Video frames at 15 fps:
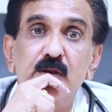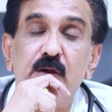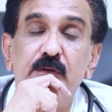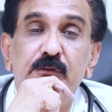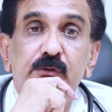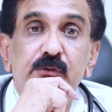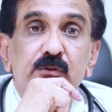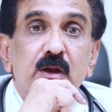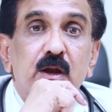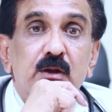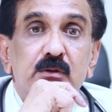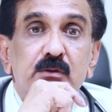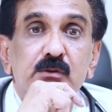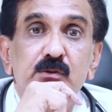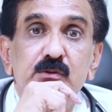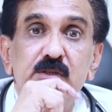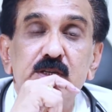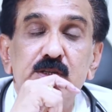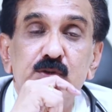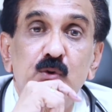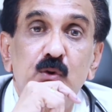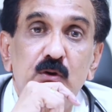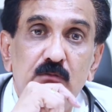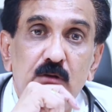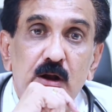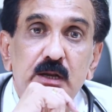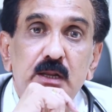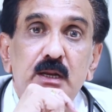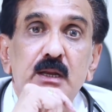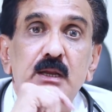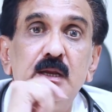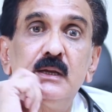you have not to use the stored water.